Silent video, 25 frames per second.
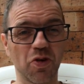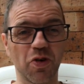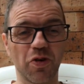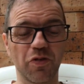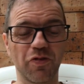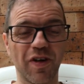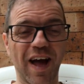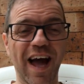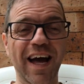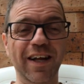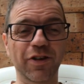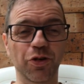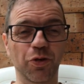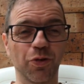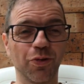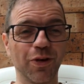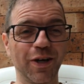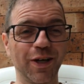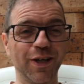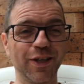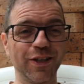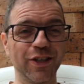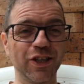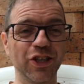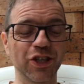of
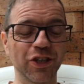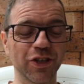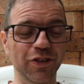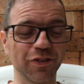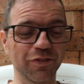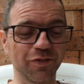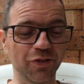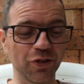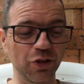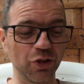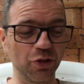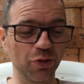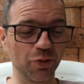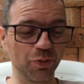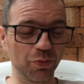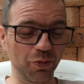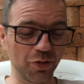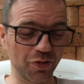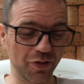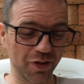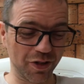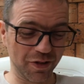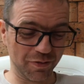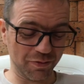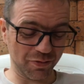adult age for you
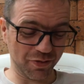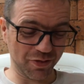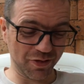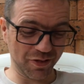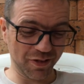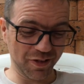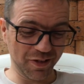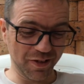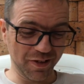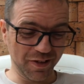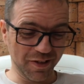Muslims.